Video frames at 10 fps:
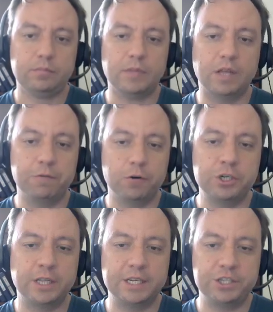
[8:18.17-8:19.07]

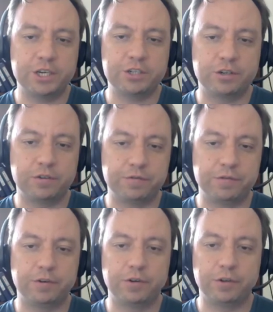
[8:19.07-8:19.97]
Unfortunately, injection of
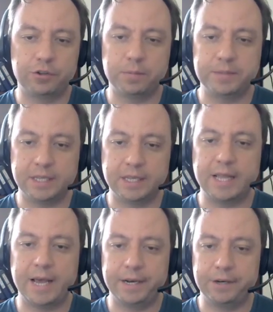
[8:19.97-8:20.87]
top
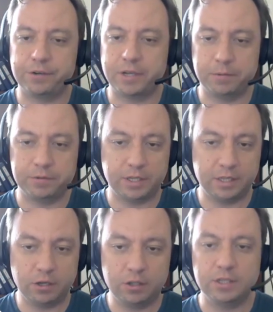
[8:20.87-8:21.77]
selenide into cadmium
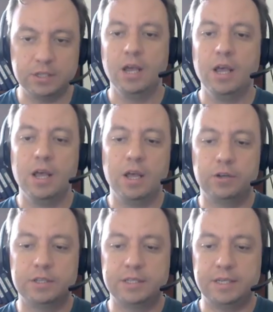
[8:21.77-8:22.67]
selenide
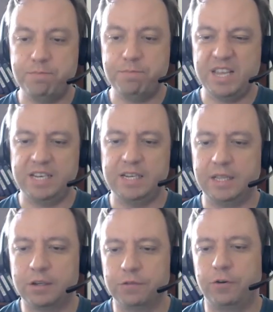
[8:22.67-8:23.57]
dots immediately
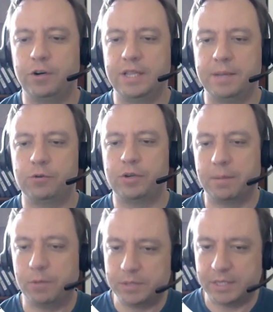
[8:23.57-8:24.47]
converted them to
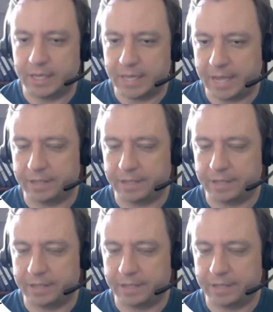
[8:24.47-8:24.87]
cadmium selenide.